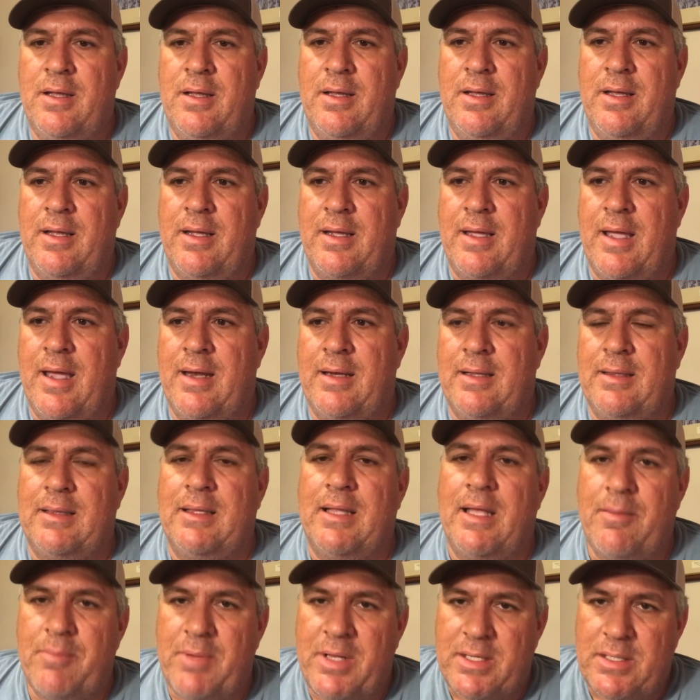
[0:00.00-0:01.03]
It kind of
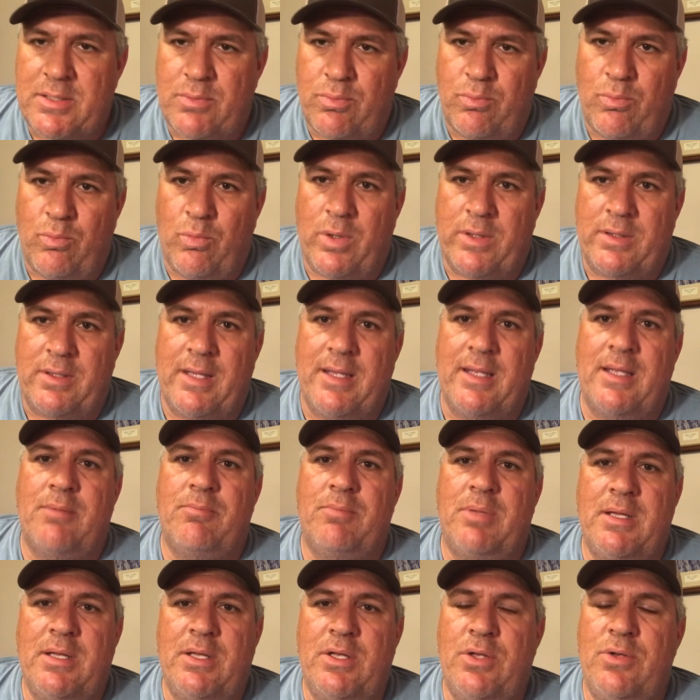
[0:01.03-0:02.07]
limits what they can
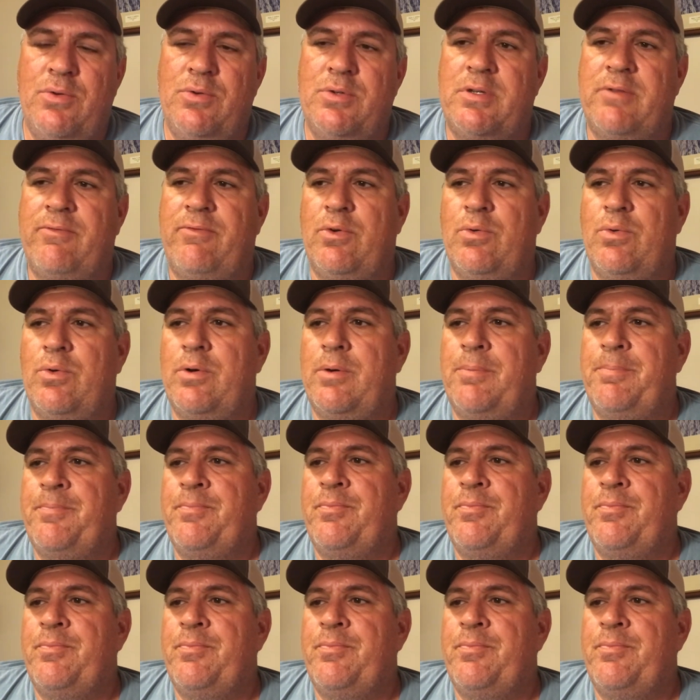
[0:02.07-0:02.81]
be used for.